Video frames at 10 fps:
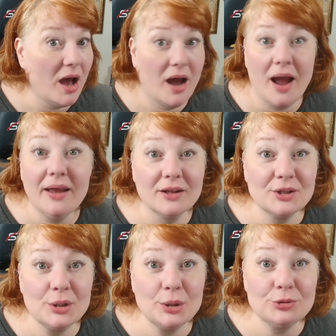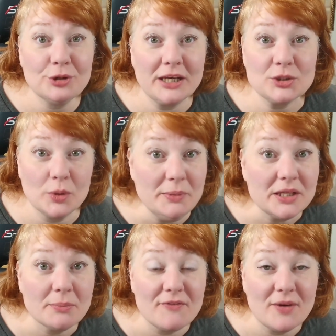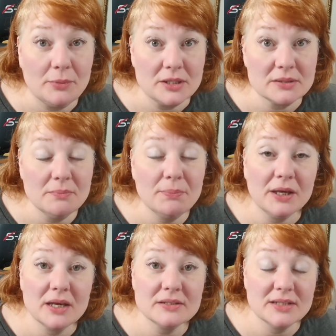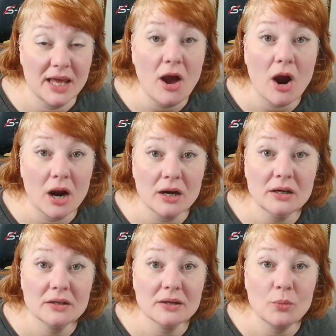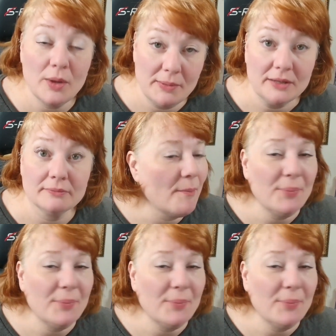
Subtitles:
I include trans women in my feminism because they are women.